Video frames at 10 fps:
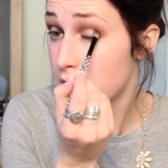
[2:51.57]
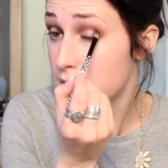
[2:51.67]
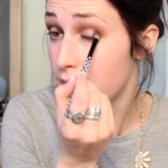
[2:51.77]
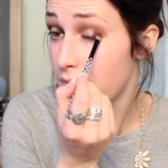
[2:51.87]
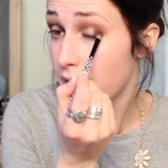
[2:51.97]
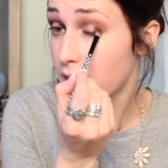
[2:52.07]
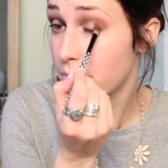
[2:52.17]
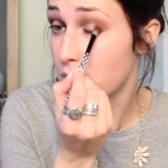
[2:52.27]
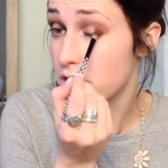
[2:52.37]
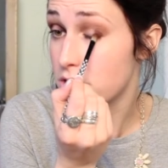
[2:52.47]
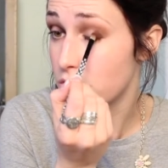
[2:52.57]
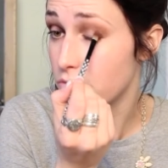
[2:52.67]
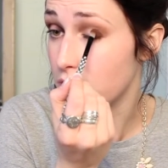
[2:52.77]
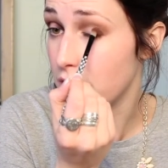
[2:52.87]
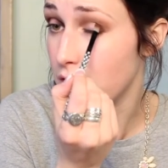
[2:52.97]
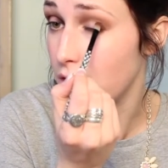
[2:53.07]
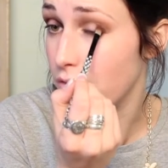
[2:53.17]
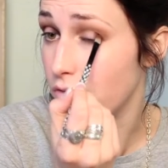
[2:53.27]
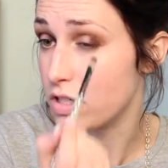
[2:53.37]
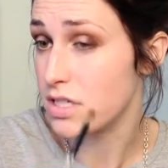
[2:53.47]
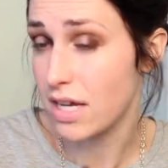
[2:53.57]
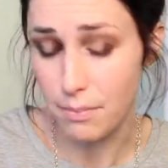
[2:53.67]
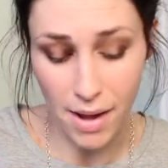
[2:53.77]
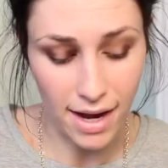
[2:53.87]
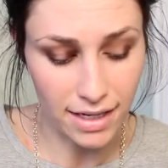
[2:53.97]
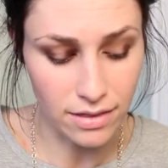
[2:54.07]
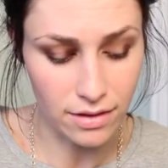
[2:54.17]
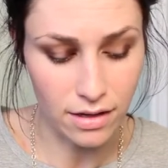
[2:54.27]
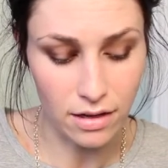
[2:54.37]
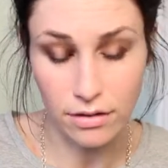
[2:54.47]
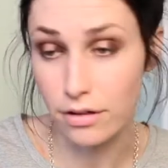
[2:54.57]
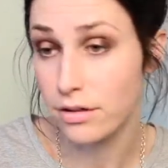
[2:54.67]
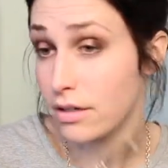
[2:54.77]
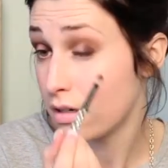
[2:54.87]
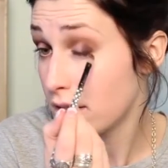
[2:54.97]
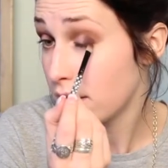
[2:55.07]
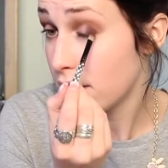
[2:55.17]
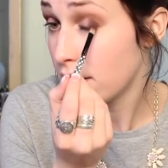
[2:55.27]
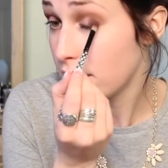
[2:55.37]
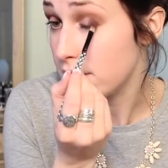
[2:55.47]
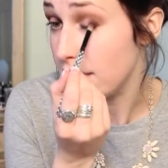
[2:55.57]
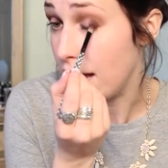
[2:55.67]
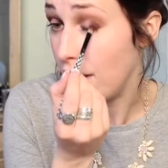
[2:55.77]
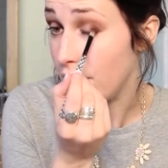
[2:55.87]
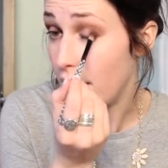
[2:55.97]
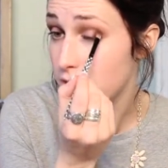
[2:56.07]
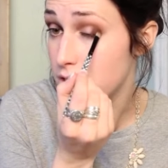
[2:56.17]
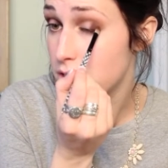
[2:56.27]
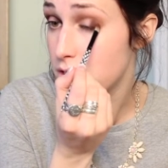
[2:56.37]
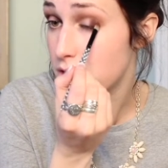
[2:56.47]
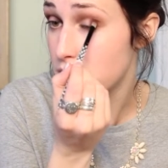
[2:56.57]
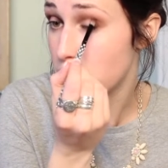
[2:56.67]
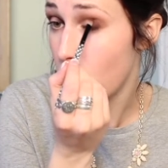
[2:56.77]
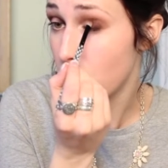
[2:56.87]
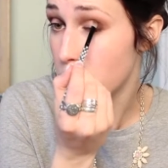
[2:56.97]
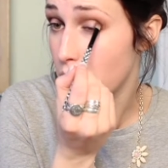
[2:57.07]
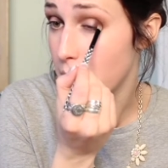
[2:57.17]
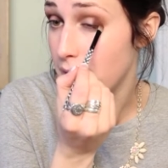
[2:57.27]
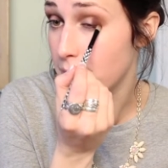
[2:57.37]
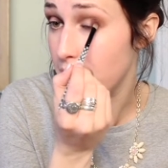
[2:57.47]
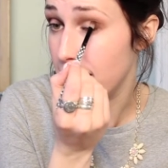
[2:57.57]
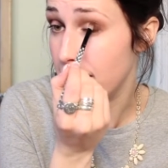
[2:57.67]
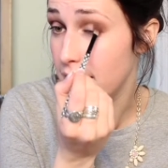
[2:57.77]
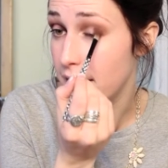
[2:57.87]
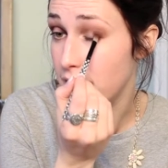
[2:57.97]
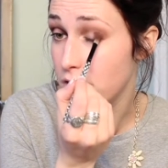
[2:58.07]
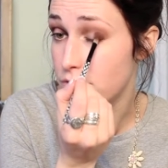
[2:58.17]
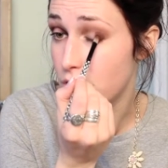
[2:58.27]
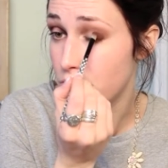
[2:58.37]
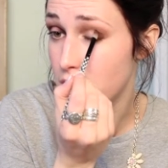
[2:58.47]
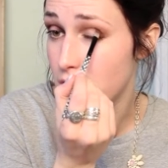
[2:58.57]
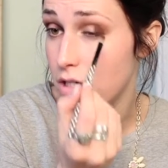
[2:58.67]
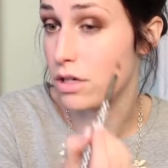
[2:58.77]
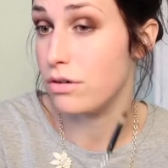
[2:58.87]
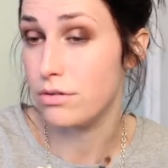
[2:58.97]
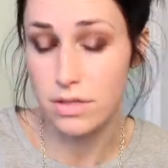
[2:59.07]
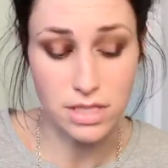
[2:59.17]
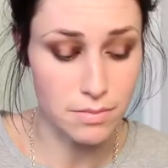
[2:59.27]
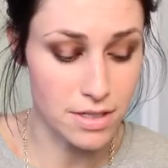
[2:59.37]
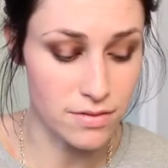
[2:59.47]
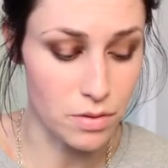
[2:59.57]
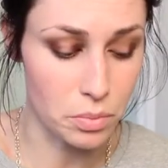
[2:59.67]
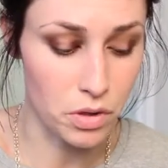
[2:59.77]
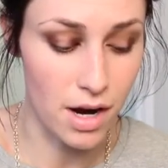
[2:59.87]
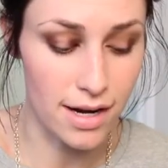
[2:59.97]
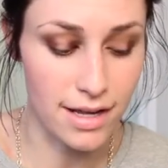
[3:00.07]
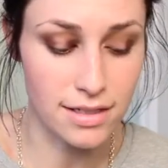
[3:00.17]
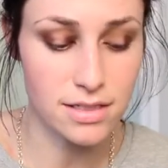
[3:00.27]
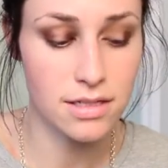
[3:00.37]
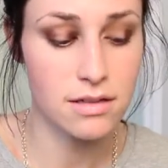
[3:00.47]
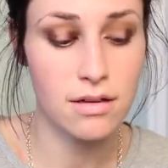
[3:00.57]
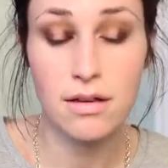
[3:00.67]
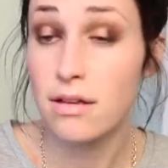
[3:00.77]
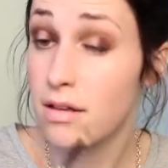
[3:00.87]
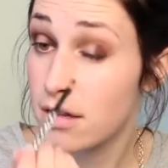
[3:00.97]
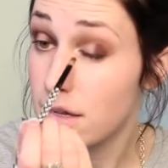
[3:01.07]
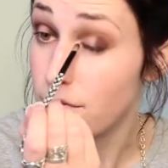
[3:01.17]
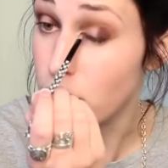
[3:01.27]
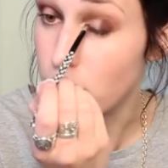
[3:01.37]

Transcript: Synthetic brushes are really good for just like packing the color down. It just is so much more pigmented and you don't need to use as much of the product if you're